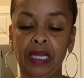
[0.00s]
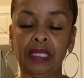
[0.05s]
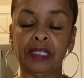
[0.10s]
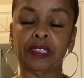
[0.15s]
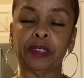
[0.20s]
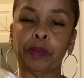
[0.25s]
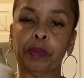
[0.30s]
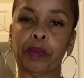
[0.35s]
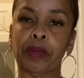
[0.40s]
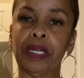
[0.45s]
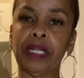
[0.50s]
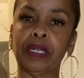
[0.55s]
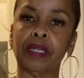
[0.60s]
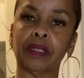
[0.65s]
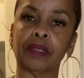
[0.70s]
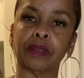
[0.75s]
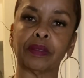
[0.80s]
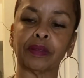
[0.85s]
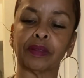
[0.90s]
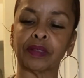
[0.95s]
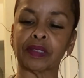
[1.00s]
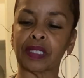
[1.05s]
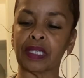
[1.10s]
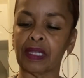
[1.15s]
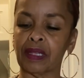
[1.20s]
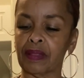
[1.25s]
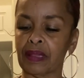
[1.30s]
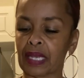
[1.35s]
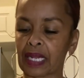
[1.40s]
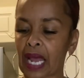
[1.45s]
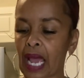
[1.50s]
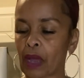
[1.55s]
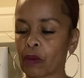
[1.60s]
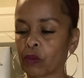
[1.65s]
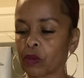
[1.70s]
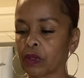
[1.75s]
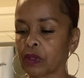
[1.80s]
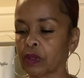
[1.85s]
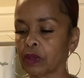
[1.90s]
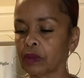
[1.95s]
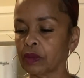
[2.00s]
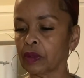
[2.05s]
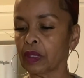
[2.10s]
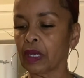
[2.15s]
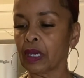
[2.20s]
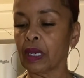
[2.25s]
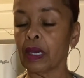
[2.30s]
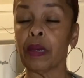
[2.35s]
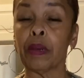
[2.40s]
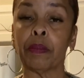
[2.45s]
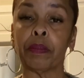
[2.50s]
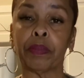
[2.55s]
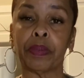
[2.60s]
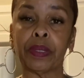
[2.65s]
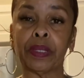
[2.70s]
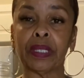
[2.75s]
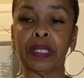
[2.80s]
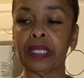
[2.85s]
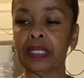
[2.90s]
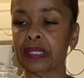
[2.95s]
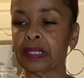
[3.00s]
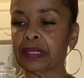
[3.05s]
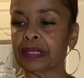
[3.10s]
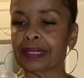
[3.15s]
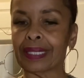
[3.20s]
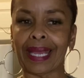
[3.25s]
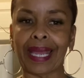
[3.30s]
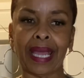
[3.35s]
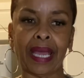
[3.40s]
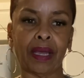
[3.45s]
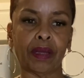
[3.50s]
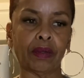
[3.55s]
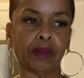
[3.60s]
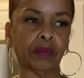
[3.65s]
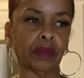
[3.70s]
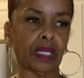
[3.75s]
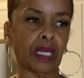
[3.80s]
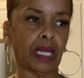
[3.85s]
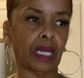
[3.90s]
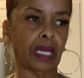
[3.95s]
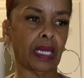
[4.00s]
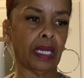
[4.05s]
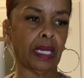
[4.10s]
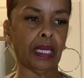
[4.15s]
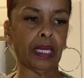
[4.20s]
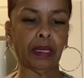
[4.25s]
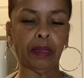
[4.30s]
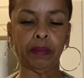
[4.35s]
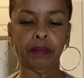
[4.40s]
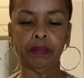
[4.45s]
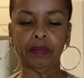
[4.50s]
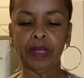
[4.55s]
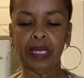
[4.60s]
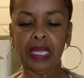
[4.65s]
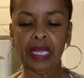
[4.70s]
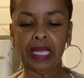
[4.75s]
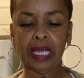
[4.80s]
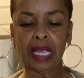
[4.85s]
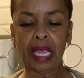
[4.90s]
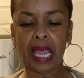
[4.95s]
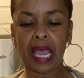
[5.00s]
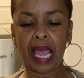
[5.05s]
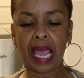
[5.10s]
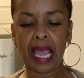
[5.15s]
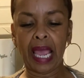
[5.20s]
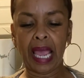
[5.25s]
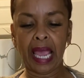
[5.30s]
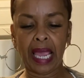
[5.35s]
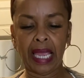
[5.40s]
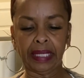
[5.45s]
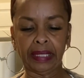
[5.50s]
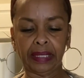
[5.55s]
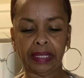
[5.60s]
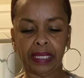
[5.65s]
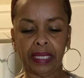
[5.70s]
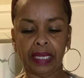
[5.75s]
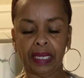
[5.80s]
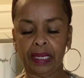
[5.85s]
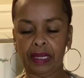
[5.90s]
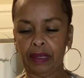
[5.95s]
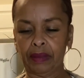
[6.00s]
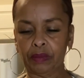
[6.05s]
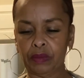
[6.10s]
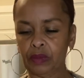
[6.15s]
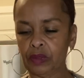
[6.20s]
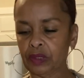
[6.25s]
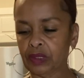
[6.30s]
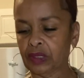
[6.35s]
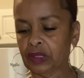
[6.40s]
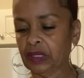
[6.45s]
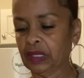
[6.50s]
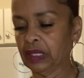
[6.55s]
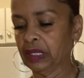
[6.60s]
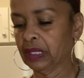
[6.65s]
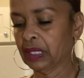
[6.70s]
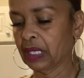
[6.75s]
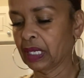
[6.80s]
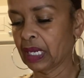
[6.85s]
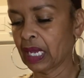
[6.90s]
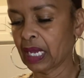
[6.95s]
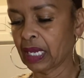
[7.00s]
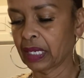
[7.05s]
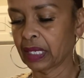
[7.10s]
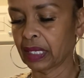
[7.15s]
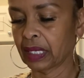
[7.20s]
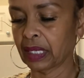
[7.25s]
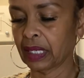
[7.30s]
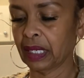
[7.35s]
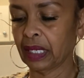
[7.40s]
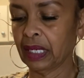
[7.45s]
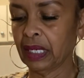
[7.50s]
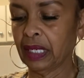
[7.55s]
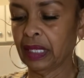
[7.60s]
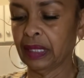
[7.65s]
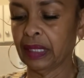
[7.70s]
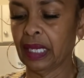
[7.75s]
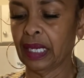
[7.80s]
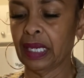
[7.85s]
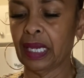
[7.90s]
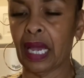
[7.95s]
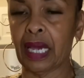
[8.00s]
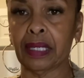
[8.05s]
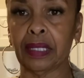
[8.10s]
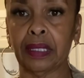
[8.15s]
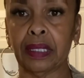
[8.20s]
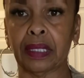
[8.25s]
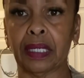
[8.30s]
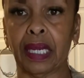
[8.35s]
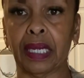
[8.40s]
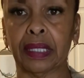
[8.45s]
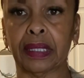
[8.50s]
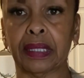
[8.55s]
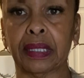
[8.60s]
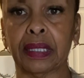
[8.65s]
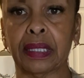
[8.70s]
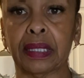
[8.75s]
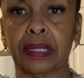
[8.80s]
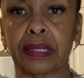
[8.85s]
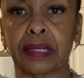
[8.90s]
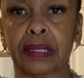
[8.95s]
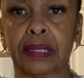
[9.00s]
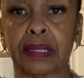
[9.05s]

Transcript: sprinkles that I will put down, and we'll see. They kind of look like this.